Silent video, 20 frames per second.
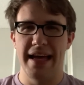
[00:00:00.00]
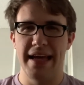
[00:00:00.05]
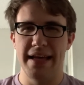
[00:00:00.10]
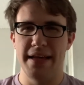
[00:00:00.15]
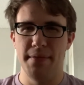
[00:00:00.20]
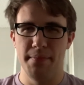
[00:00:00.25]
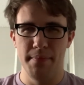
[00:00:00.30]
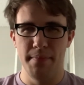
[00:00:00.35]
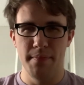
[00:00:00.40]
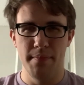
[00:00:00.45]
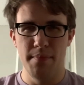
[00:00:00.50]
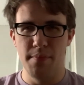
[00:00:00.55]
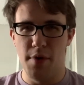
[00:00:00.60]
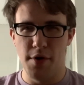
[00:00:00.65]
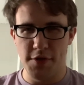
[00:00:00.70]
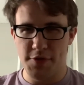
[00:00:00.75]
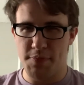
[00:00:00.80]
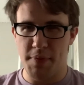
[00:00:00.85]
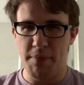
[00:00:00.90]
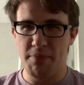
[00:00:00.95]

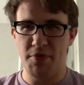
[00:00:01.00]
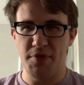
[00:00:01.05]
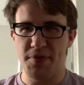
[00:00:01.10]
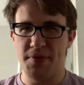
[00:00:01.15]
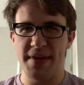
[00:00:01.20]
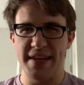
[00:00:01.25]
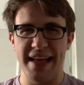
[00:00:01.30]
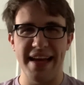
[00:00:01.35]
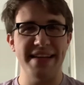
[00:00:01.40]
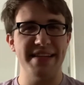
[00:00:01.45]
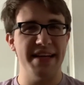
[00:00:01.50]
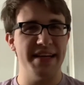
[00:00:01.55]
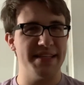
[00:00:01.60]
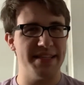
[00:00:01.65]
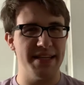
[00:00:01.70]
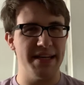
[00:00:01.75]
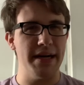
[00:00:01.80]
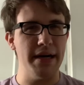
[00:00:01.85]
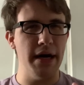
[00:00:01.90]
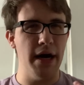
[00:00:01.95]
most people agree that takes
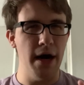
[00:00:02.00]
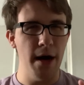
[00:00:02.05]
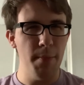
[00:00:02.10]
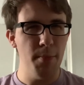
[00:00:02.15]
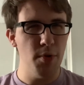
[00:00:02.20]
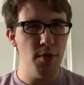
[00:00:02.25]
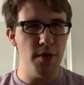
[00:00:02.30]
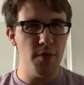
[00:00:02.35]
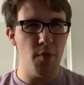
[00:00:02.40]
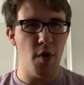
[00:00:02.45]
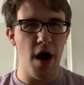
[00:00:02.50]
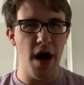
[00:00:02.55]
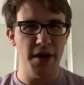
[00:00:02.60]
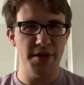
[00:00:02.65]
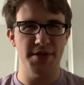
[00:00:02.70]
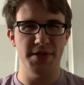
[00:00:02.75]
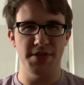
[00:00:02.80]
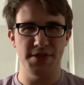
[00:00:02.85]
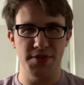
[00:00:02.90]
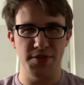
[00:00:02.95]
a couple of
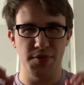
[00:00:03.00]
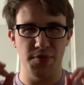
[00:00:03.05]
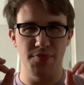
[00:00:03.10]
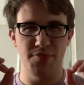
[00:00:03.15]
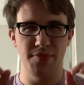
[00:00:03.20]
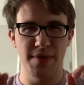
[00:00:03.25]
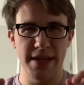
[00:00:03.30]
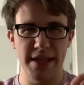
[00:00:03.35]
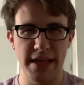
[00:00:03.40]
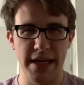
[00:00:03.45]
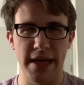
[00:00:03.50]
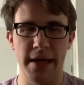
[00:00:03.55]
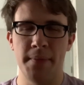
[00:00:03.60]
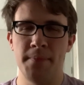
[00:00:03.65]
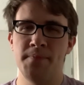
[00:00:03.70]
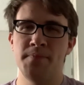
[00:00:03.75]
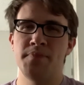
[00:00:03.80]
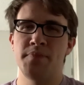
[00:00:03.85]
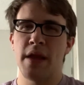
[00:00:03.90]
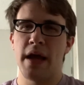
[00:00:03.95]
watches to really
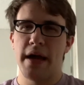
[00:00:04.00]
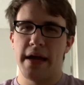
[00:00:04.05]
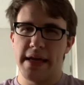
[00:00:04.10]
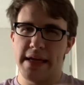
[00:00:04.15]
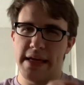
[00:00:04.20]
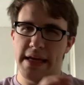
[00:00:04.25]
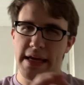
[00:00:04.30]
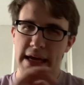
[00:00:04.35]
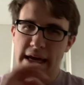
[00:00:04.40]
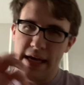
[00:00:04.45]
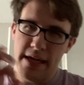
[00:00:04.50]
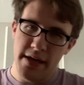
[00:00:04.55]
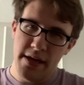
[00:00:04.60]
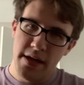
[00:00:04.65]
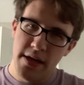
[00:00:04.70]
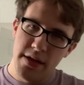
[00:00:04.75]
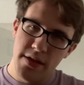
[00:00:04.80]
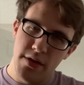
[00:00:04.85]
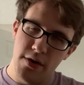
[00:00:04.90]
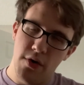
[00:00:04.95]
get
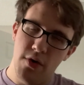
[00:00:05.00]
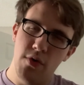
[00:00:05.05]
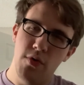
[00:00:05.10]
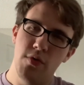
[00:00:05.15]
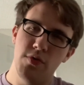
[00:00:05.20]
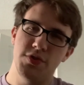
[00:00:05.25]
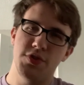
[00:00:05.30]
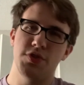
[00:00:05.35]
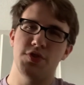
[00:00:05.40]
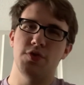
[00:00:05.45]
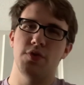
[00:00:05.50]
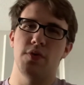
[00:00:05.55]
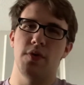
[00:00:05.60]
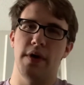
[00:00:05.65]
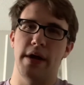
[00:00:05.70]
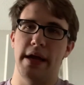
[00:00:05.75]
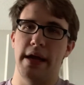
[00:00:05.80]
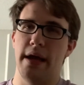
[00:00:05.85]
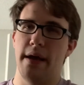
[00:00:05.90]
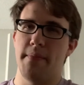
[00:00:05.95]
the whole
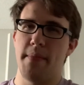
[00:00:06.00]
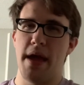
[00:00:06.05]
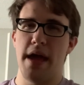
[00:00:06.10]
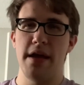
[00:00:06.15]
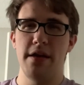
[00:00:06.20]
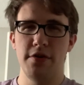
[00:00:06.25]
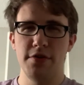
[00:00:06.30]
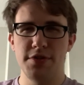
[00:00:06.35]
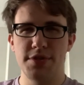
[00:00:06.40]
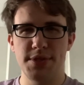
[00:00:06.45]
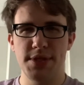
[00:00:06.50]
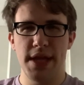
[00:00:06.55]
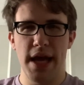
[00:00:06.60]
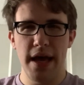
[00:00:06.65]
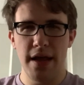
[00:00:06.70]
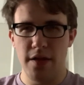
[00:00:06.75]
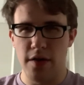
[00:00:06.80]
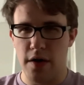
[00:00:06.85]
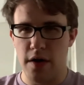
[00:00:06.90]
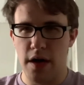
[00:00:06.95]
story.
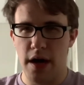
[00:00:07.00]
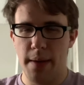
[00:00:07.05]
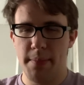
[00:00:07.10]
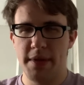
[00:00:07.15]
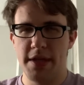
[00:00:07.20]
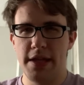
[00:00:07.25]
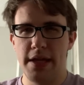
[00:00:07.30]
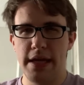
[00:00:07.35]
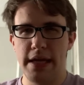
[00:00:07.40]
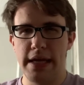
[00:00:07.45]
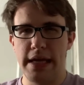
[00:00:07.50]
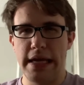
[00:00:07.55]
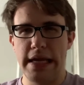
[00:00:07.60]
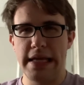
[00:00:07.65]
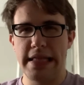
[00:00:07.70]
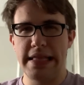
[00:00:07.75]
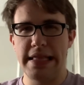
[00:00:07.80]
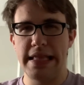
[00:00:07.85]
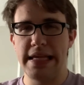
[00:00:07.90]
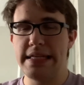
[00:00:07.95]
Interstellar, I
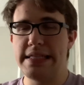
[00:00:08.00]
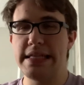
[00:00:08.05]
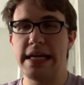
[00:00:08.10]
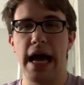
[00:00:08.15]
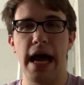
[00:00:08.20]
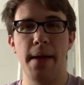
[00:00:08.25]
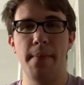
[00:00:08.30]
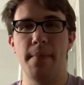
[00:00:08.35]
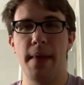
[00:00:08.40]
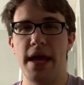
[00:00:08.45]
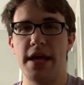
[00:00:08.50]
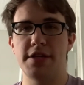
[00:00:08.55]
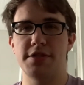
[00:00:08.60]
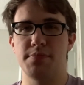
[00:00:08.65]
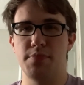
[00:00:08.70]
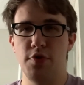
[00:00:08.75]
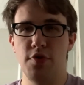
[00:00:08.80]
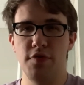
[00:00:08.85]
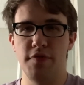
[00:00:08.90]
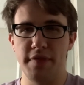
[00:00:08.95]
mean, this guy makes
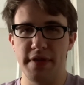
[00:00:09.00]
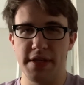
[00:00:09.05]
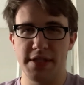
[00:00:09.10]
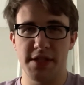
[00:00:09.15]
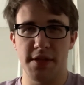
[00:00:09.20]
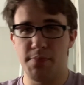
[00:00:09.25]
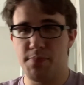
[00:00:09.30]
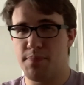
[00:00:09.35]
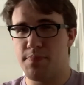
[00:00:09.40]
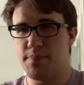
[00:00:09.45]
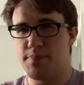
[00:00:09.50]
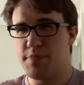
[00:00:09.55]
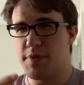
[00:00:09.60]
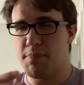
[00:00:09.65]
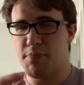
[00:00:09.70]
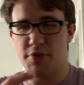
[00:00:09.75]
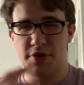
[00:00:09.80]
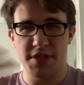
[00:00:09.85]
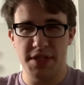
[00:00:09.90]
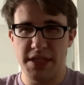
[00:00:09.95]
movies, the
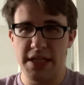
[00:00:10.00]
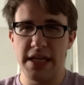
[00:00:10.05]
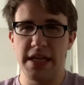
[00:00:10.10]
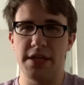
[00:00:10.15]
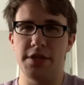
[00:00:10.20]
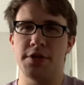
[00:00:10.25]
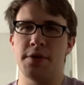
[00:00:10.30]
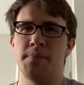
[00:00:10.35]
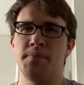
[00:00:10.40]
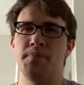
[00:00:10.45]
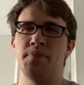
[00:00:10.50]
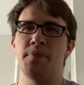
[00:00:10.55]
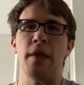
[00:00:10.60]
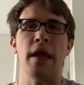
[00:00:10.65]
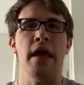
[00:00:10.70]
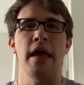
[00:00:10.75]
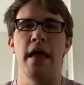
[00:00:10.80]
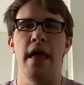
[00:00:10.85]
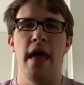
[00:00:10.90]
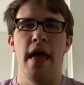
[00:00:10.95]
Prestige,
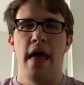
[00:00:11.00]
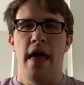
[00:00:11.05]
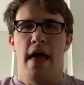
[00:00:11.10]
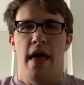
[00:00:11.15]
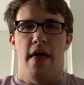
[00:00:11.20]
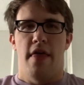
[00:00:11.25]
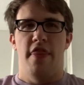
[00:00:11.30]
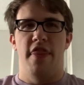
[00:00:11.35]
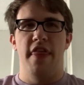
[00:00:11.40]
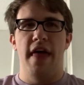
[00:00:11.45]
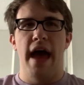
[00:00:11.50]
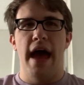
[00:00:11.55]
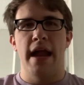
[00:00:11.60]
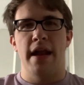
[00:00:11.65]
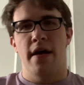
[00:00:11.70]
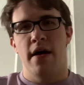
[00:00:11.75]
that